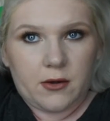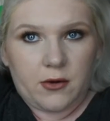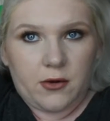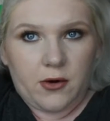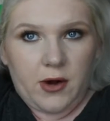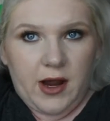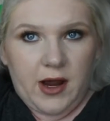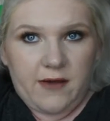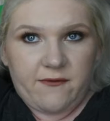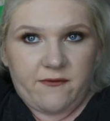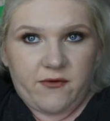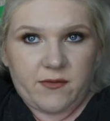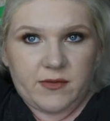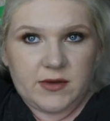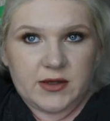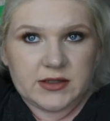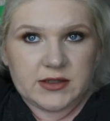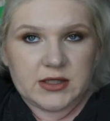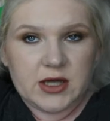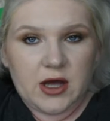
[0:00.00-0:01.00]
Grab from
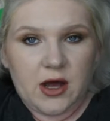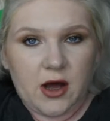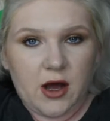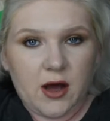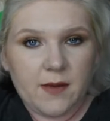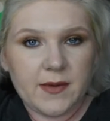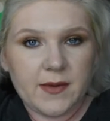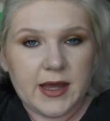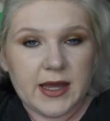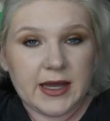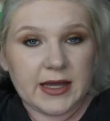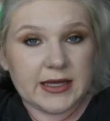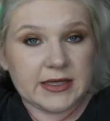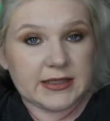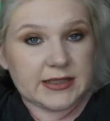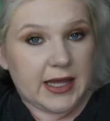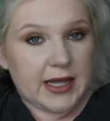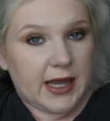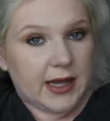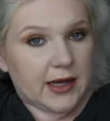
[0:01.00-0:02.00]
the top and
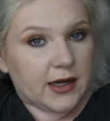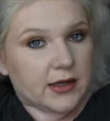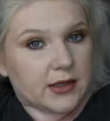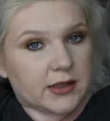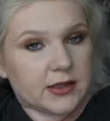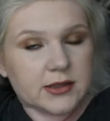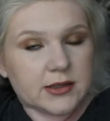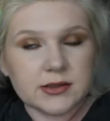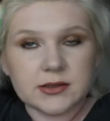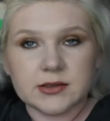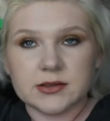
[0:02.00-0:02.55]
connect,